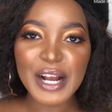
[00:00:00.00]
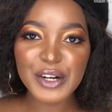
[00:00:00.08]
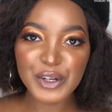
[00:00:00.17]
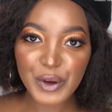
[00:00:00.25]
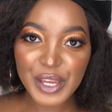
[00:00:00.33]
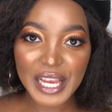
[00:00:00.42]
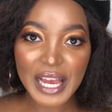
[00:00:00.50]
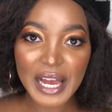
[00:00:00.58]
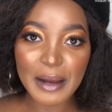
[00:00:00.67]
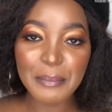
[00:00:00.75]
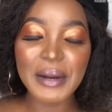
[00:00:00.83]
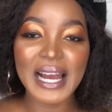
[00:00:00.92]
Growing
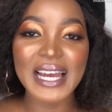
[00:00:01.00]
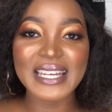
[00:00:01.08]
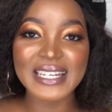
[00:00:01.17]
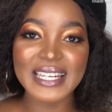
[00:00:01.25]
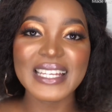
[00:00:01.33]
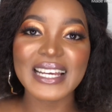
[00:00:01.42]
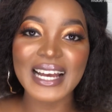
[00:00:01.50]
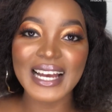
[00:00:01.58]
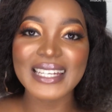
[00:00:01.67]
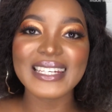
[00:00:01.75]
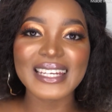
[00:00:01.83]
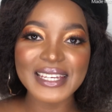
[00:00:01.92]
up, I really
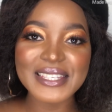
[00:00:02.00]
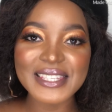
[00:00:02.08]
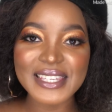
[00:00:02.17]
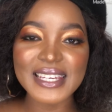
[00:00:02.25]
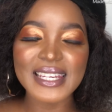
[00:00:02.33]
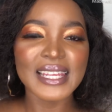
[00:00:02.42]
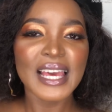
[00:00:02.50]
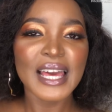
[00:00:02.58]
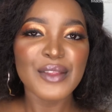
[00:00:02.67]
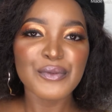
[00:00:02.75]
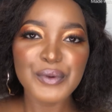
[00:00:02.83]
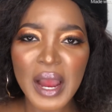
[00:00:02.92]
had nice skin.
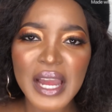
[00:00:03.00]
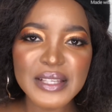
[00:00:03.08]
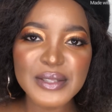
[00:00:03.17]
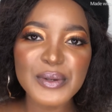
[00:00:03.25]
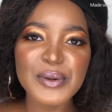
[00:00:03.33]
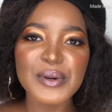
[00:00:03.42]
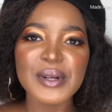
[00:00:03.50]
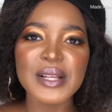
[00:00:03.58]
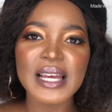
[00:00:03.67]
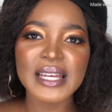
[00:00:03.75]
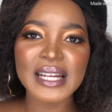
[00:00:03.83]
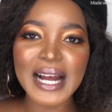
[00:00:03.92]
Through high school
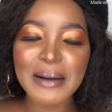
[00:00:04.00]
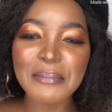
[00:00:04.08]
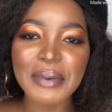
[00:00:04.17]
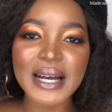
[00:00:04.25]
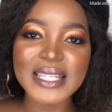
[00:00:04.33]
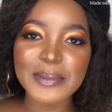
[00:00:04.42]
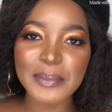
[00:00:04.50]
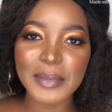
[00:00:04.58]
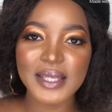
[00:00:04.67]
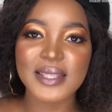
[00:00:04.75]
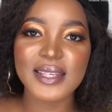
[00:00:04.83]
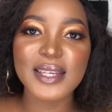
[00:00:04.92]
and campus, my
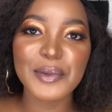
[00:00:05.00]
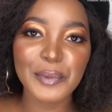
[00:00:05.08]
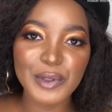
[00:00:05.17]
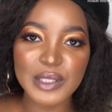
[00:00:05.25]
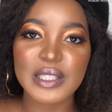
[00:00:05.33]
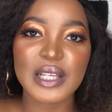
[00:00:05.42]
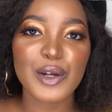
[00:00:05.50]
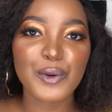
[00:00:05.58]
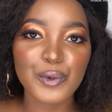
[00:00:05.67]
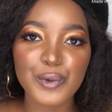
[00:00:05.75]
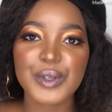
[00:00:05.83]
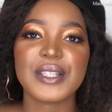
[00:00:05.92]
skin was
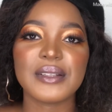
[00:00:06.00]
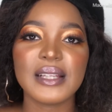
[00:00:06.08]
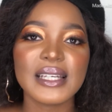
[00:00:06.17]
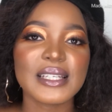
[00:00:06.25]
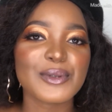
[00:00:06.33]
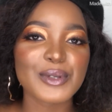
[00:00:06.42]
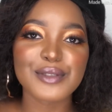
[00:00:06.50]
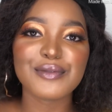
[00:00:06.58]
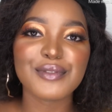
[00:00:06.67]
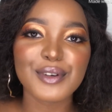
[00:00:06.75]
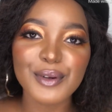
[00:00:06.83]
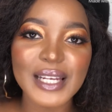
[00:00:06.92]
good, like it was
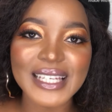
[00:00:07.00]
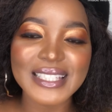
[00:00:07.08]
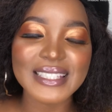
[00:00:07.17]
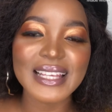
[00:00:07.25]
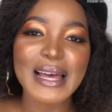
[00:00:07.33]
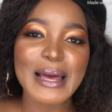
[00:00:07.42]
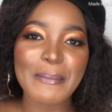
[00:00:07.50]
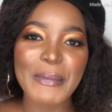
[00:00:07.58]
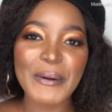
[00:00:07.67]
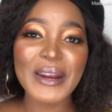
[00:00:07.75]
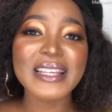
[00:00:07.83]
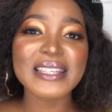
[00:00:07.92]
flawless. But
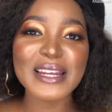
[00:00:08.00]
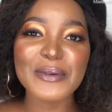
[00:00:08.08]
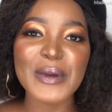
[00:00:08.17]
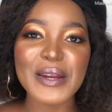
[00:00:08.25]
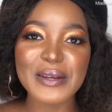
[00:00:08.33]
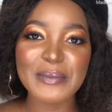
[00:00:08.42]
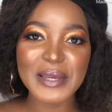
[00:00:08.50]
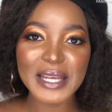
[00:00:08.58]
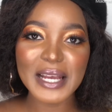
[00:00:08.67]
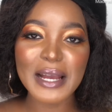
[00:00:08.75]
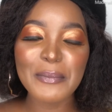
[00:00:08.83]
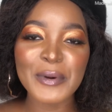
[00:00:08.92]
when I started wearing
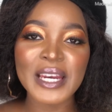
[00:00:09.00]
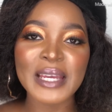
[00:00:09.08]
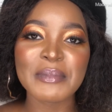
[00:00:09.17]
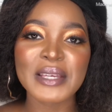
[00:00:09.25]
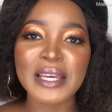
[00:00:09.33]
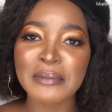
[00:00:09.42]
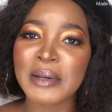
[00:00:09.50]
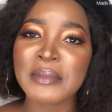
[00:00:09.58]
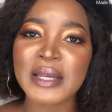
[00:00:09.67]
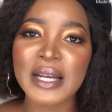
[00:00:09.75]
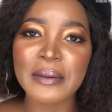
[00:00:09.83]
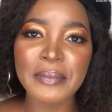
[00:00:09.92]
makeup, when I became a
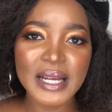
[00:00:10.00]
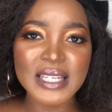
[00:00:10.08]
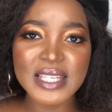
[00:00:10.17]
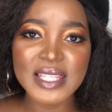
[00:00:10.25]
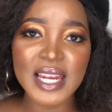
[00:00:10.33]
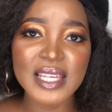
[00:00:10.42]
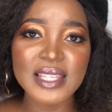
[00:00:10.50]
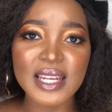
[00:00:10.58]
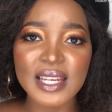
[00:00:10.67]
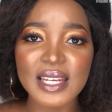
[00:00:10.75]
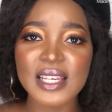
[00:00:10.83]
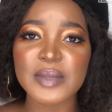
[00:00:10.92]
makeup artist and I
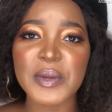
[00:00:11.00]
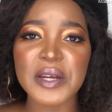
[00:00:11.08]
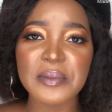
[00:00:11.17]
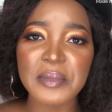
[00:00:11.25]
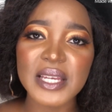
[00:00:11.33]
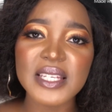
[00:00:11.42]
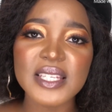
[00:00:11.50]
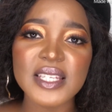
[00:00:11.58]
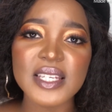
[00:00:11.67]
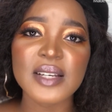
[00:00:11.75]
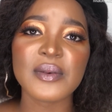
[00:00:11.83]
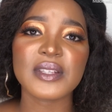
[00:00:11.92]
started
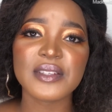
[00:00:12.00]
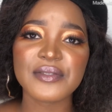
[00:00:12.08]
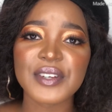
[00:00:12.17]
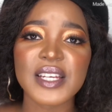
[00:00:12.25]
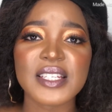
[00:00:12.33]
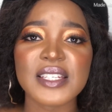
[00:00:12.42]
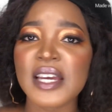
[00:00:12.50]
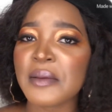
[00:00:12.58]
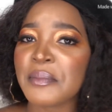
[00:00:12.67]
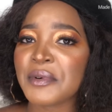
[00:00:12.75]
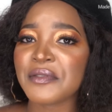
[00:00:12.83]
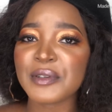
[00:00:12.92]
experimenting with different
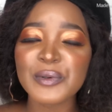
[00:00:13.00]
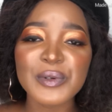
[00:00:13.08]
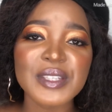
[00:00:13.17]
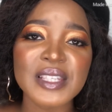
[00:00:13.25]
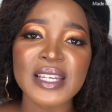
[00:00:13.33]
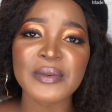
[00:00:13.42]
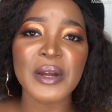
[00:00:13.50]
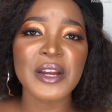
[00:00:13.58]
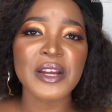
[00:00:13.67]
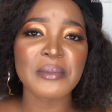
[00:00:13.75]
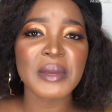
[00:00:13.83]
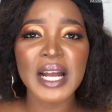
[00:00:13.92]
type of looks and
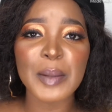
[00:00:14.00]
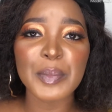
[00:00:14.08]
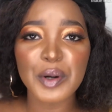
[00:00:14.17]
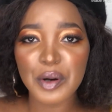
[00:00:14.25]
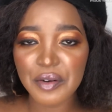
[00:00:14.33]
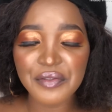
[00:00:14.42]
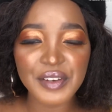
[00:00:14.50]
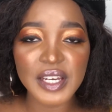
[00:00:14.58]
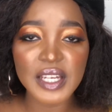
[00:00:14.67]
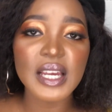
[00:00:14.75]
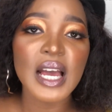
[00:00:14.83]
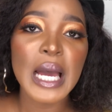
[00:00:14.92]
wearing makeup
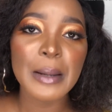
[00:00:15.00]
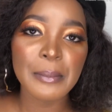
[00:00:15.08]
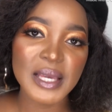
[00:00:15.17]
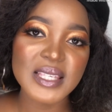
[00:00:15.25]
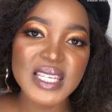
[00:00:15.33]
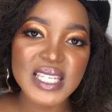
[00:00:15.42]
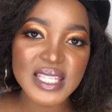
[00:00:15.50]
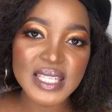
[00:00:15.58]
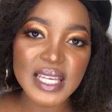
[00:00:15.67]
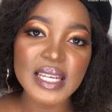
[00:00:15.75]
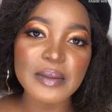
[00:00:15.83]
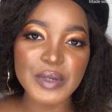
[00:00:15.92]
often, my skin
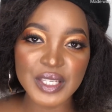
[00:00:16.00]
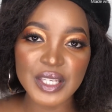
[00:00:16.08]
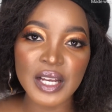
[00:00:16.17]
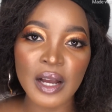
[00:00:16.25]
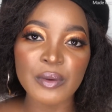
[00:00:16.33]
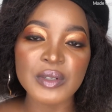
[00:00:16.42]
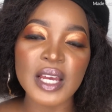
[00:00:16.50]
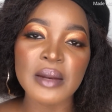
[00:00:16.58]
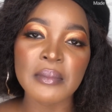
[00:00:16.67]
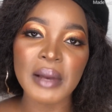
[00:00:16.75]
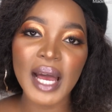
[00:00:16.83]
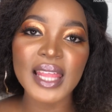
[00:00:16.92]
started breaking out. And
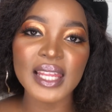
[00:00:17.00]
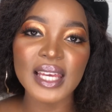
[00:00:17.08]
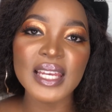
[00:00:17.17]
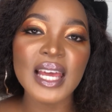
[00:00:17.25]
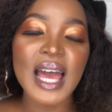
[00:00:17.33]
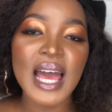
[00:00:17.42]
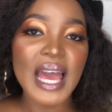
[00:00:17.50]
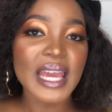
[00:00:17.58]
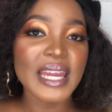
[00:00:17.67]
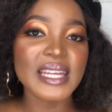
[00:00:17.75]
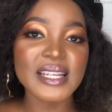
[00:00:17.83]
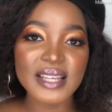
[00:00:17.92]
back then, I
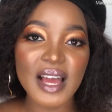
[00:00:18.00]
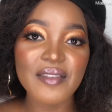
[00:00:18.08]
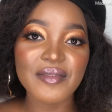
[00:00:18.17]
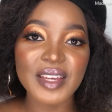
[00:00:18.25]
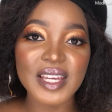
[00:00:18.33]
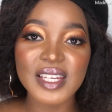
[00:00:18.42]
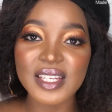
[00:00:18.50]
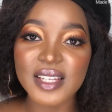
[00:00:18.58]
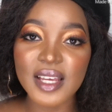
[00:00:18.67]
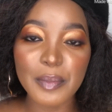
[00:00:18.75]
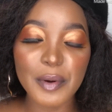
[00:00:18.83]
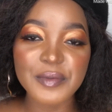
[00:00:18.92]
didn't have any
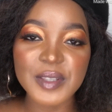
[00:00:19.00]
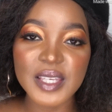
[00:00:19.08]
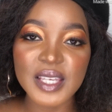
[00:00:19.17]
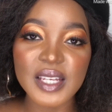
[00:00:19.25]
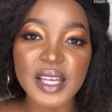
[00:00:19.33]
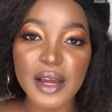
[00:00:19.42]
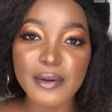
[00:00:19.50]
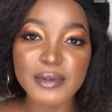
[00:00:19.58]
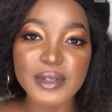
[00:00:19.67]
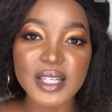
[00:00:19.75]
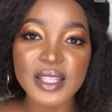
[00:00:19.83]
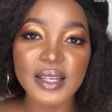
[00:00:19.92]
type of skincare
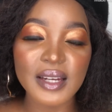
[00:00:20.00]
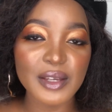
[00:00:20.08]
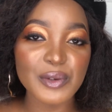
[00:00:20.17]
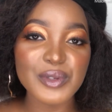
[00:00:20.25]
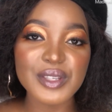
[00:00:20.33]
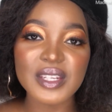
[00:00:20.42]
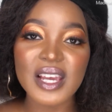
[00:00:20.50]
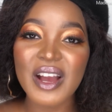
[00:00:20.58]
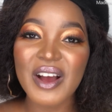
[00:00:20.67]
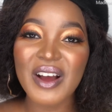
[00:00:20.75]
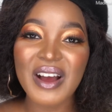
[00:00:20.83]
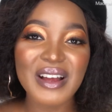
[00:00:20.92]
routine that I used
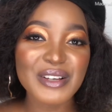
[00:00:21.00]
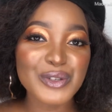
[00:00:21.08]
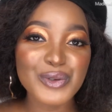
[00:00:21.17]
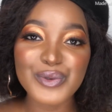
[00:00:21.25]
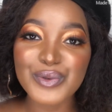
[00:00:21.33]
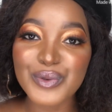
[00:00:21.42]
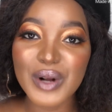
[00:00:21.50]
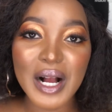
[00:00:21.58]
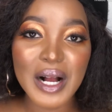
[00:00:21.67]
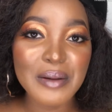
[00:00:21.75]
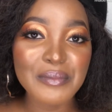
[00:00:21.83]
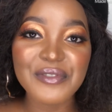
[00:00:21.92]
to
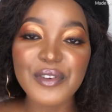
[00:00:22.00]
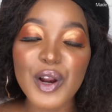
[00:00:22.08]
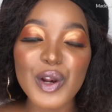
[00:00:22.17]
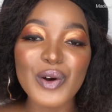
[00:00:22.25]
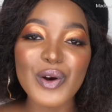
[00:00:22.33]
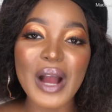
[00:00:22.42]
follow.